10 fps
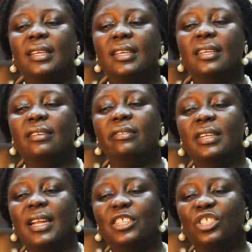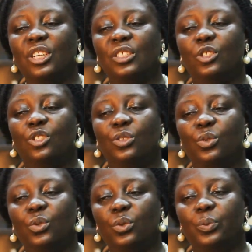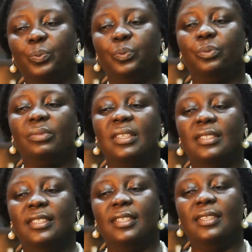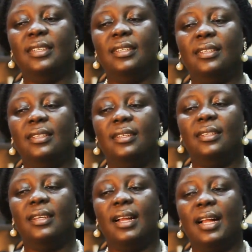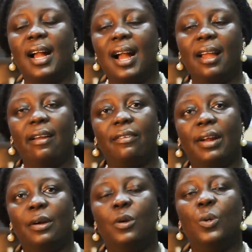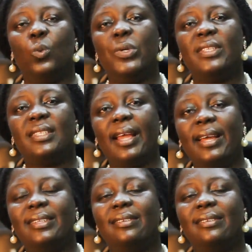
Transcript: In relation to the hirer, we said